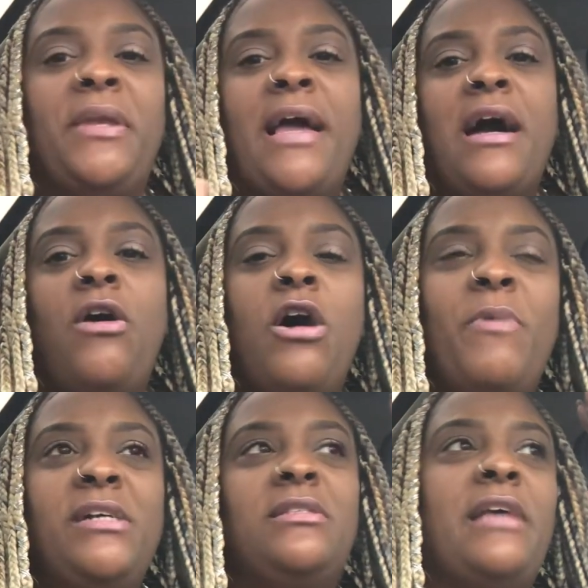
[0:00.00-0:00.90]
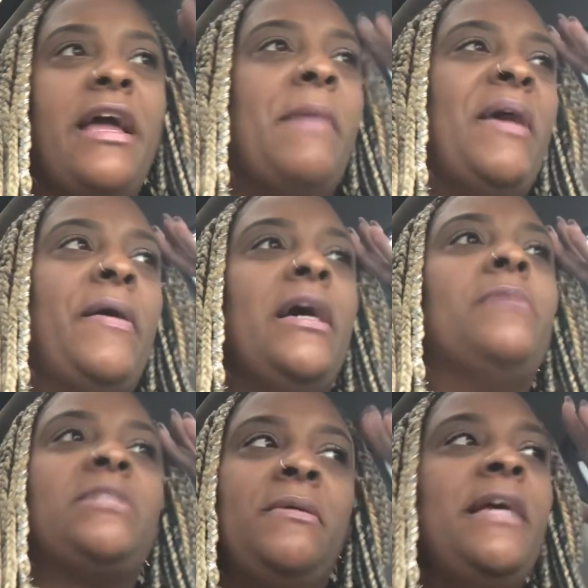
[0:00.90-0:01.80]
And like I always say about
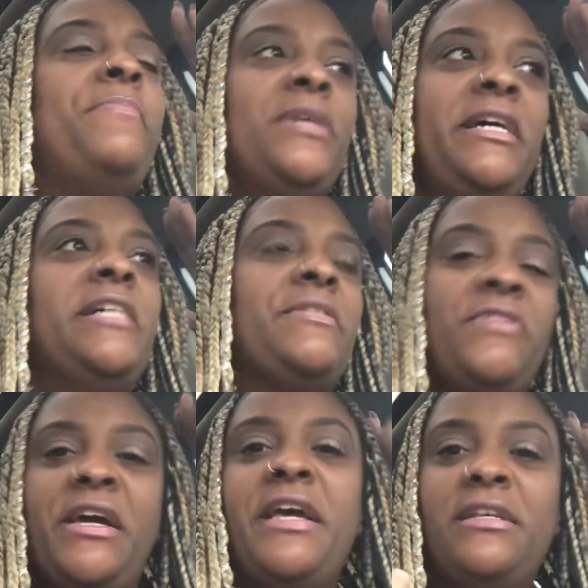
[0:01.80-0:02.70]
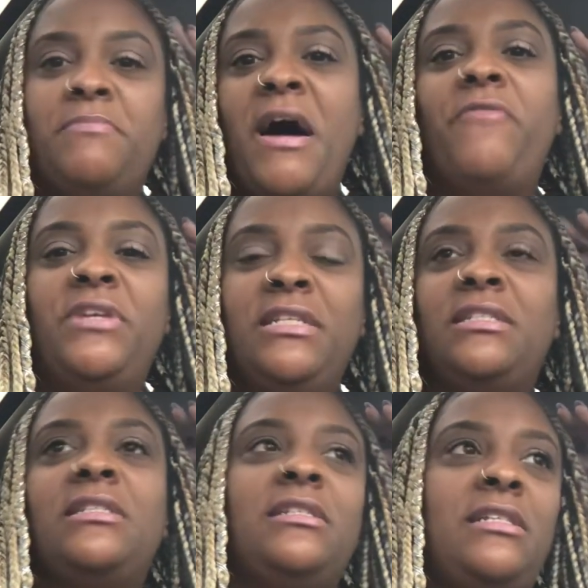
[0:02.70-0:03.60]
him, so he put his foot in his mouth, and
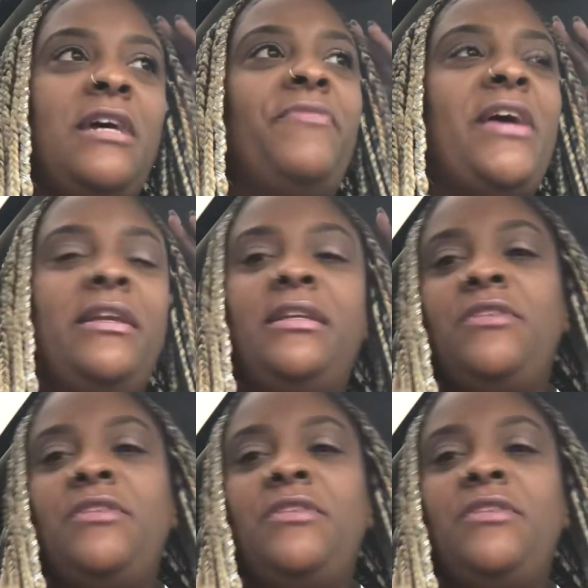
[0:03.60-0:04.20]
this is the stuff that,